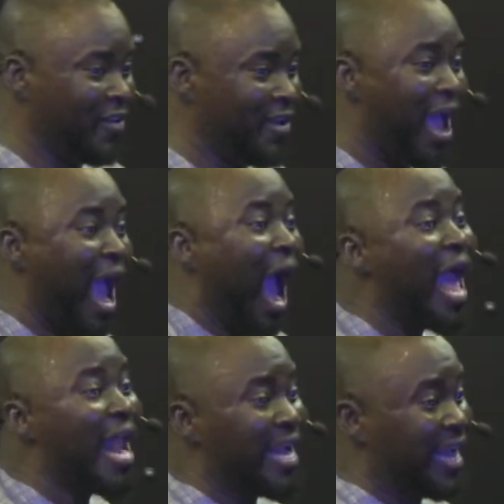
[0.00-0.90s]

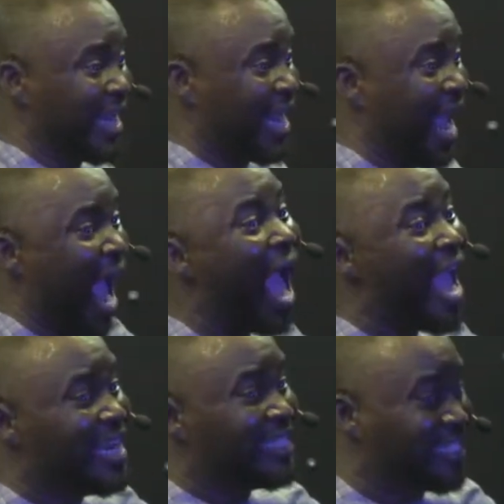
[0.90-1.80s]
And
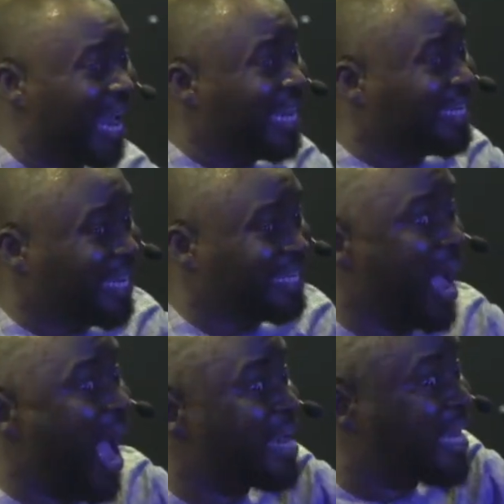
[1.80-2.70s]
I
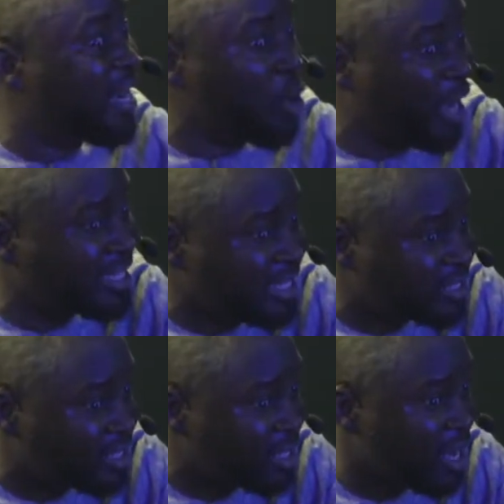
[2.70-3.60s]
didn't locate it
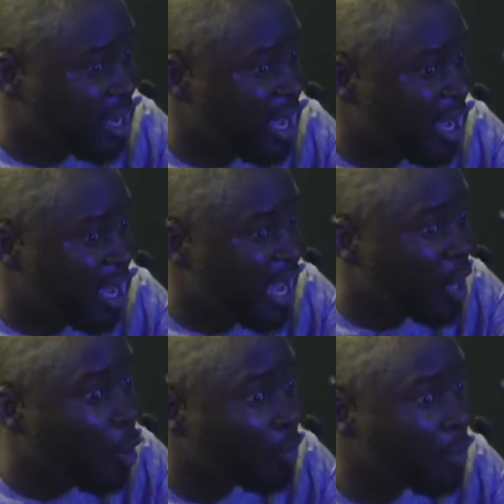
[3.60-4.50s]
alone.
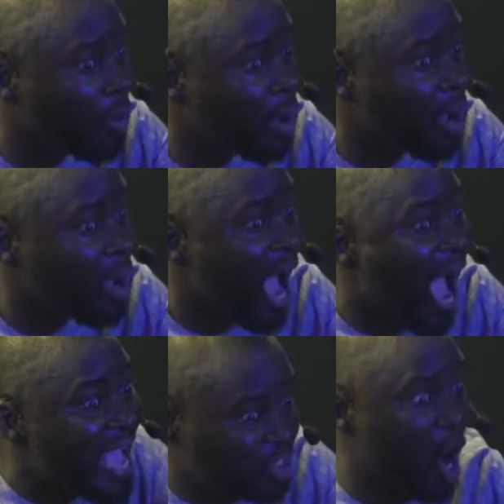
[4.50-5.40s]
I
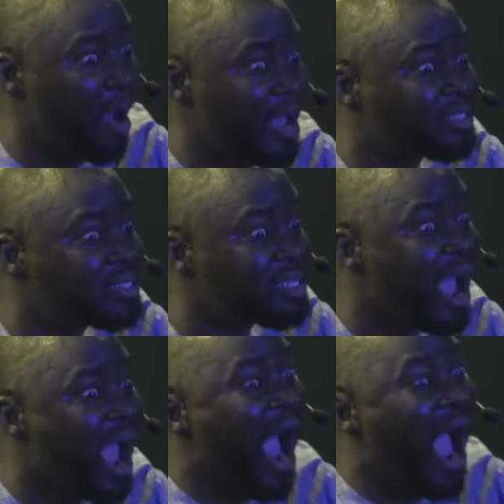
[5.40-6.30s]
saw it. I